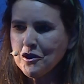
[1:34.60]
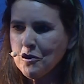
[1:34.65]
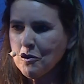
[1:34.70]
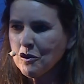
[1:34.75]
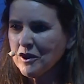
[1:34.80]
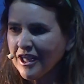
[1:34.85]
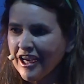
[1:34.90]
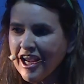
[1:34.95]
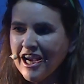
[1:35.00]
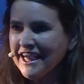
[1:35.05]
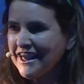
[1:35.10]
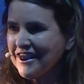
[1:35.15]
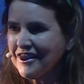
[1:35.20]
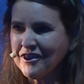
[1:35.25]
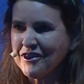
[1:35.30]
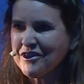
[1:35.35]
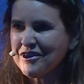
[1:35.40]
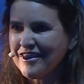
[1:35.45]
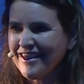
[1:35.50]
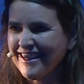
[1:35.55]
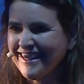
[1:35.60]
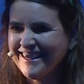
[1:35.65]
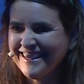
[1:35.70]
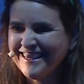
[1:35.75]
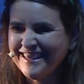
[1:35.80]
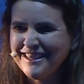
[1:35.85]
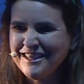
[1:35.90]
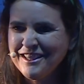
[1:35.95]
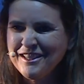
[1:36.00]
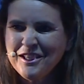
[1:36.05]
with likes,
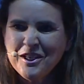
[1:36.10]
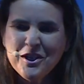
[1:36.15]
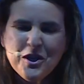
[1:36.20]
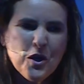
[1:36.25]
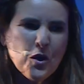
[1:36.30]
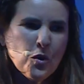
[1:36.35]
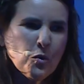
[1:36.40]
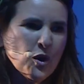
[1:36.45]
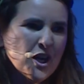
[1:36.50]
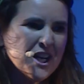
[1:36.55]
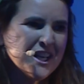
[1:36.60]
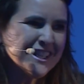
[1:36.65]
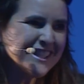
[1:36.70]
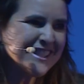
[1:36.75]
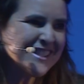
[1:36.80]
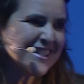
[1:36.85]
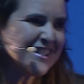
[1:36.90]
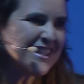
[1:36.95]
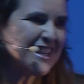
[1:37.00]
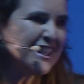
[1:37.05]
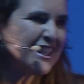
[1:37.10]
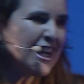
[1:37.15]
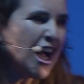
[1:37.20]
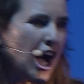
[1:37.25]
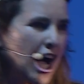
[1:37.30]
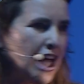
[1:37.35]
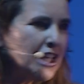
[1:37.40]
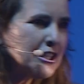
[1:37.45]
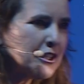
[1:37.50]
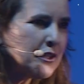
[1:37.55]
an
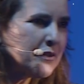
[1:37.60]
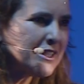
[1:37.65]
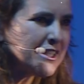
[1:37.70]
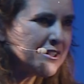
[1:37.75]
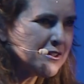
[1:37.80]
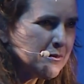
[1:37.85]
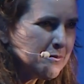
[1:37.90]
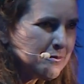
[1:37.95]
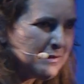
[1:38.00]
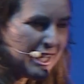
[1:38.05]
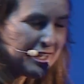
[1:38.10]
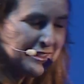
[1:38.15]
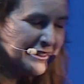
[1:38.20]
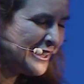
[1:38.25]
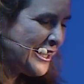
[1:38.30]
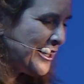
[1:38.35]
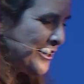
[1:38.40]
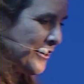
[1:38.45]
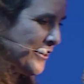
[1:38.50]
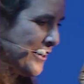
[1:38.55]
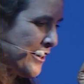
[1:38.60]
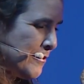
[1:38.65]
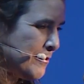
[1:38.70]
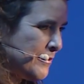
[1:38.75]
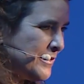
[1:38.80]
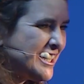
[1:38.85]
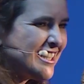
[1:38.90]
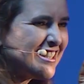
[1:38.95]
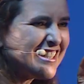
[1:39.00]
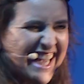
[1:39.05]
algorithm
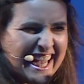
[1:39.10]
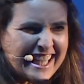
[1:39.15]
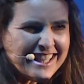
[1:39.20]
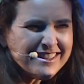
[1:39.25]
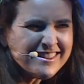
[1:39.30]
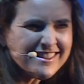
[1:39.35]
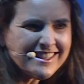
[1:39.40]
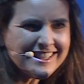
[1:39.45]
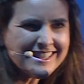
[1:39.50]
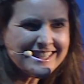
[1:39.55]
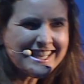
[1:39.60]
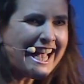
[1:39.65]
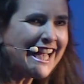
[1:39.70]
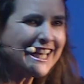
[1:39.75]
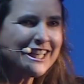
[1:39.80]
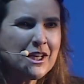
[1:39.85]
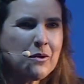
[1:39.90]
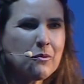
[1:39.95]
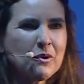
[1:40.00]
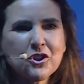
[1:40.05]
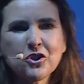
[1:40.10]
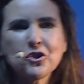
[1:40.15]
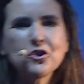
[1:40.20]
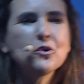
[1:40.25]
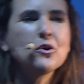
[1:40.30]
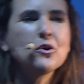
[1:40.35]
detects exactly what you